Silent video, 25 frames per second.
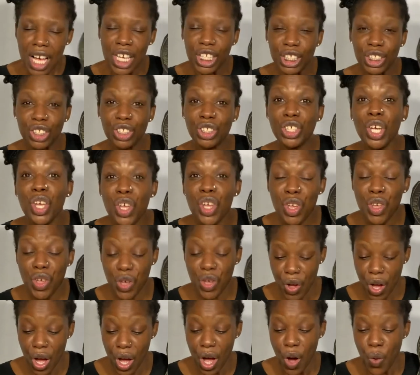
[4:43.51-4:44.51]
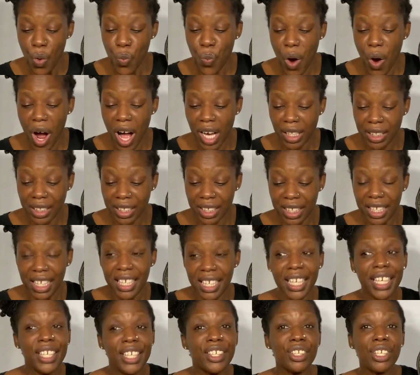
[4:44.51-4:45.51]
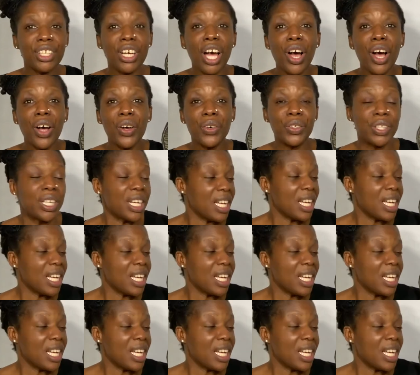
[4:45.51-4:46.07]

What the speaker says: 2, 1. Here you go.